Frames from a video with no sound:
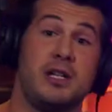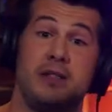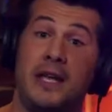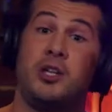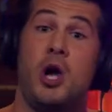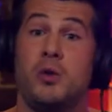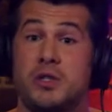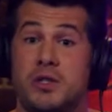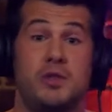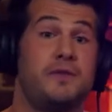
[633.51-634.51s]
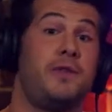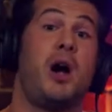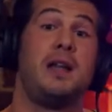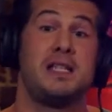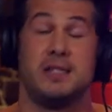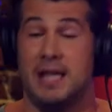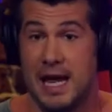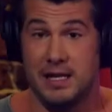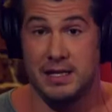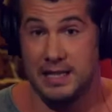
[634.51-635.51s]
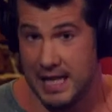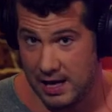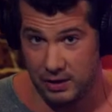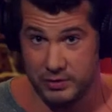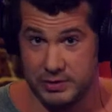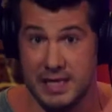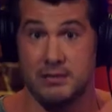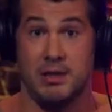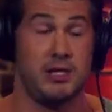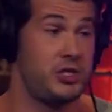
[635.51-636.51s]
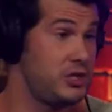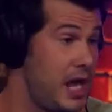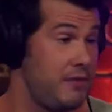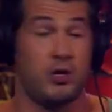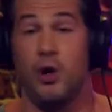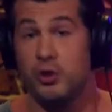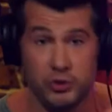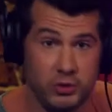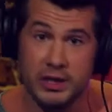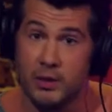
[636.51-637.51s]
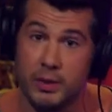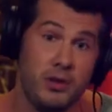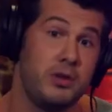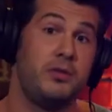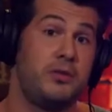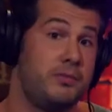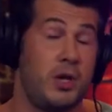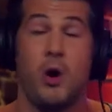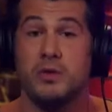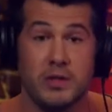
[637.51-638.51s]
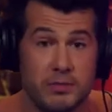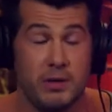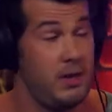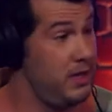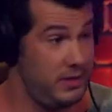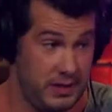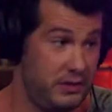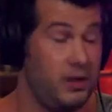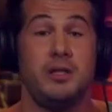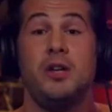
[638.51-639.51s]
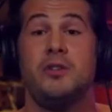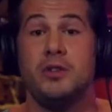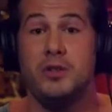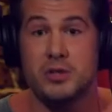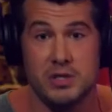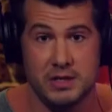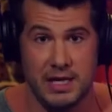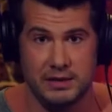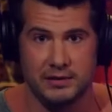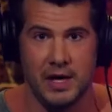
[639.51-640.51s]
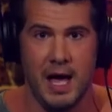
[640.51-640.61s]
a good, like, goats use far less land than cattle. Okay. So that's something that's just kind of a cultural deal. We don't use goats as much. Okay. There are little solutions like this.